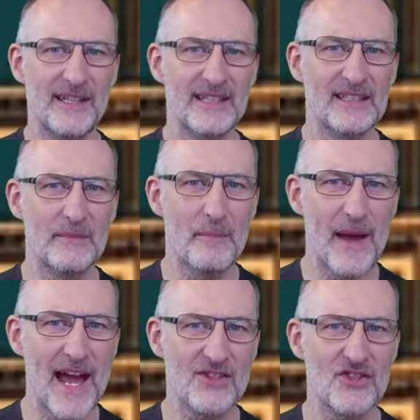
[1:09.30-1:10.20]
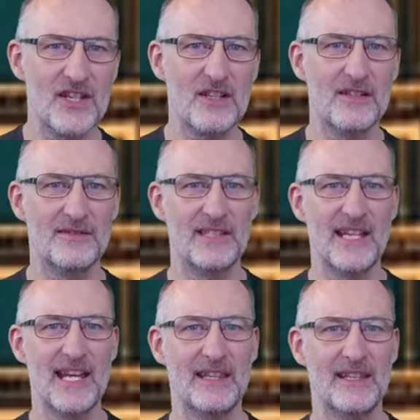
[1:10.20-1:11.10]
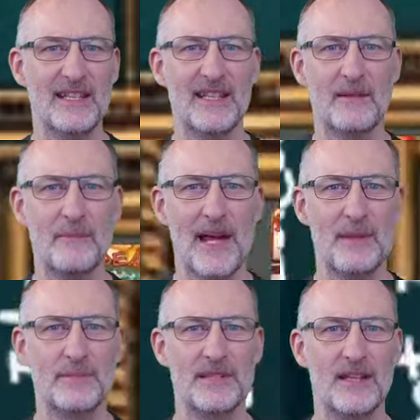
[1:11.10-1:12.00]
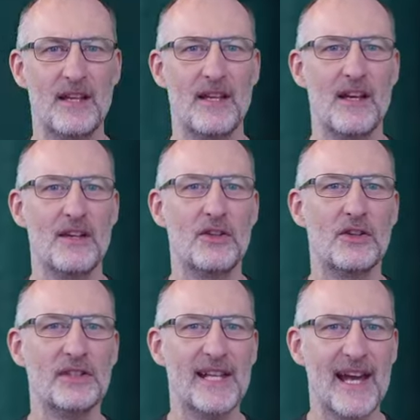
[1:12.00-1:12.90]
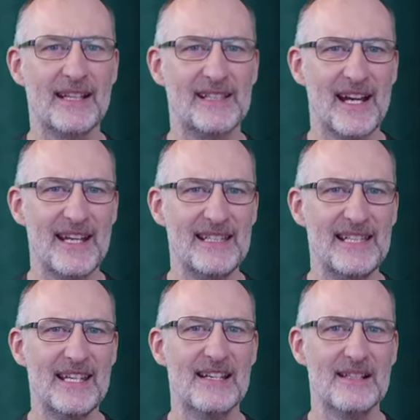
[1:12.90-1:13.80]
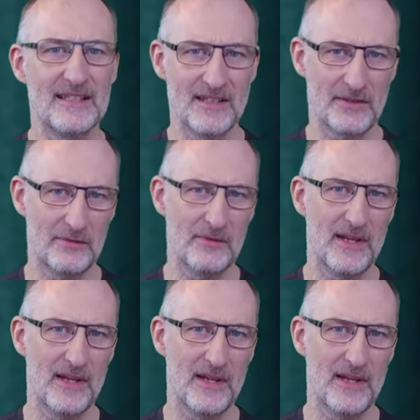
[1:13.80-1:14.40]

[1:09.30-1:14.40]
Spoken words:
in the magic of the eight thinking maps, connect ideas through